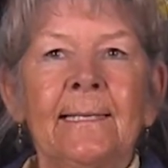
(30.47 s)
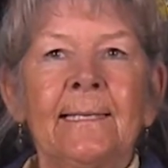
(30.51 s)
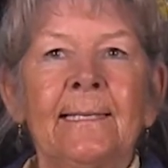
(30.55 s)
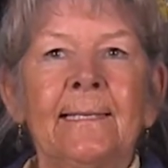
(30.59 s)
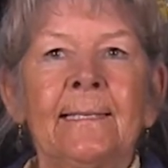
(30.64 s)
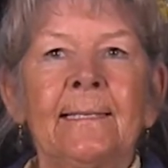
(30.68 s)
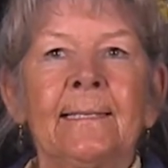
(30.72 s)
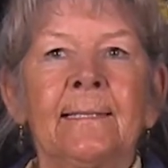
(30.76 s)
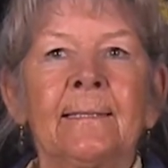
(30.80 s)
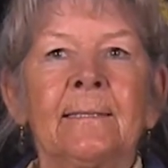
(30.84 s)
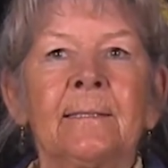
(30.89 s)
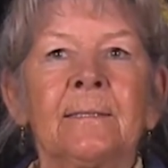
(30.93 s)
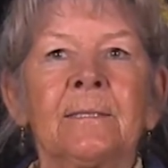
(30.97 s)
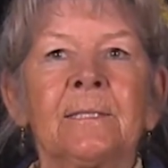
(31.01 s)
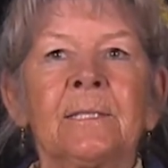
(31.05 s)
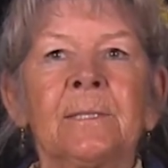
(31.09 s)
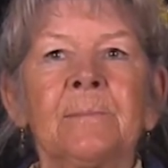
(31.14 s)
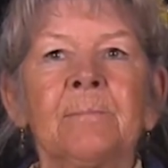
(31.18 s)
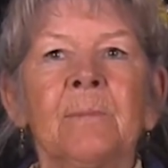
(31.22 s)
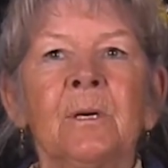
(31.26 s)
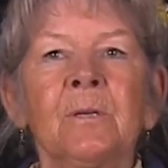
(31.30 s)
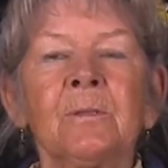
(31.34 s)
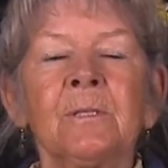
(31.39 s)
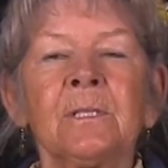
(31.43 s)
is
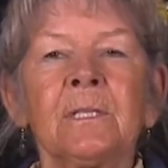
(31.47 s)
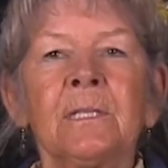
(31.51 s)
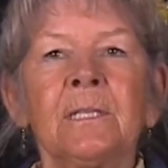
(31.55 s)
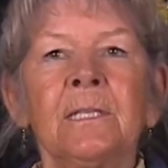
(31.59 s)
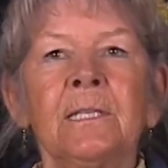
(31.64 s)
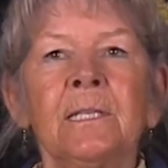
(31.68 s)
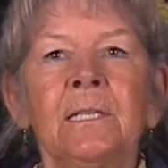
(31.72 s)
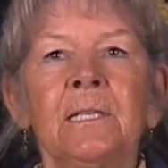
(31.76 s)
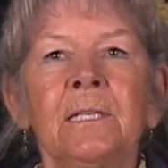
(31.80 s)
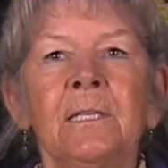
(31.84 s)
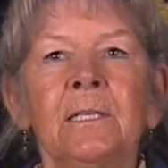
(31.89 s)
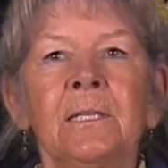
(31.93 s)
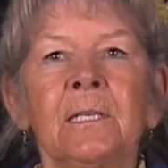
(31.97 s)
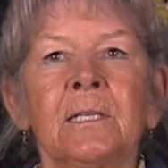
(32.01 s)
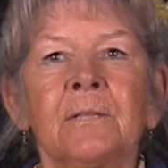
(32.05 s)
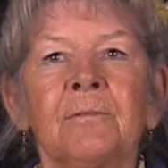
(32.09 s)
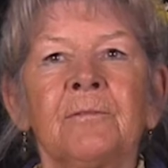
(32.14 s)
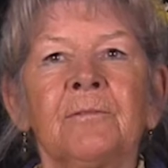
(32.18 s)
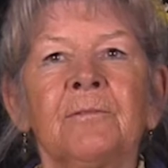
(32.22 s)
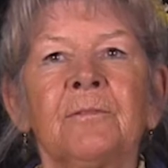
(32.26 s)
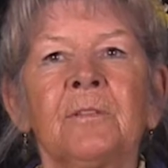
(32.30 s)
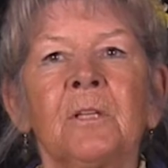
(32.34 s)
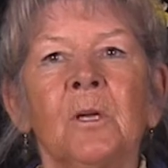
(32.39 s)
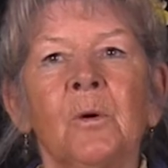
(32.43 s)
mostly
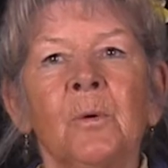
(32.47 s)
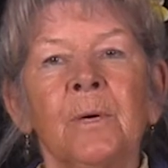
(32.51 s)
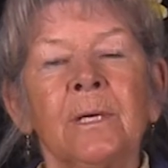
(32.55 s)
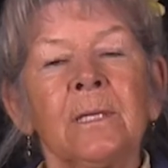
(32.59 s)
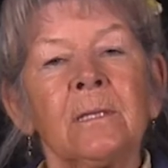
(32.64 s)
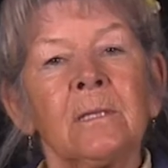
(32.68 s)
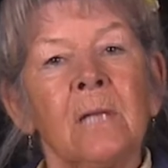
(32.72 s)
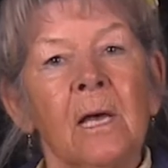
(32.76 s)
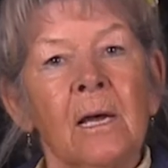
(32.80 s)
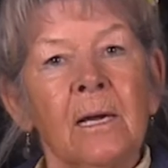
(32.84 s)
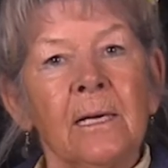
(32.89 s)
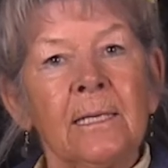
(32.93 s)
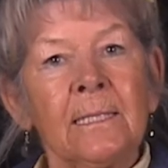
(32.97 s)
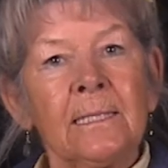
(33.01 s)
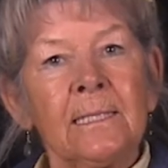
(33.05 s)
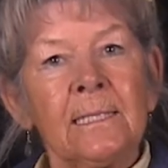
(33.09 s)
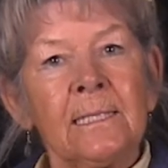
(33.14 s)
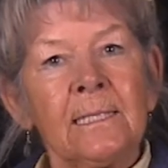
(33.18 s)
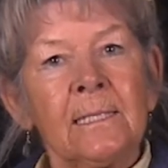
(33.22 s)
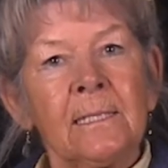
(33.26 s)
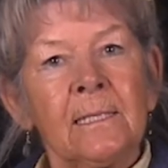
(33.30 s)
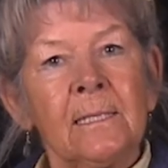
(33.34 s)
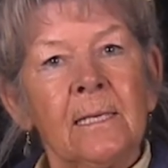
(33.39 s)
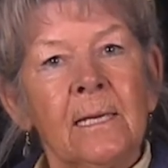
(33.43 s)
flowing
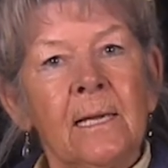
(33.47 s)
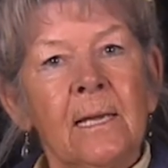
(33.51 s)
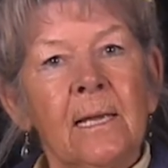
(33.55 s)
lines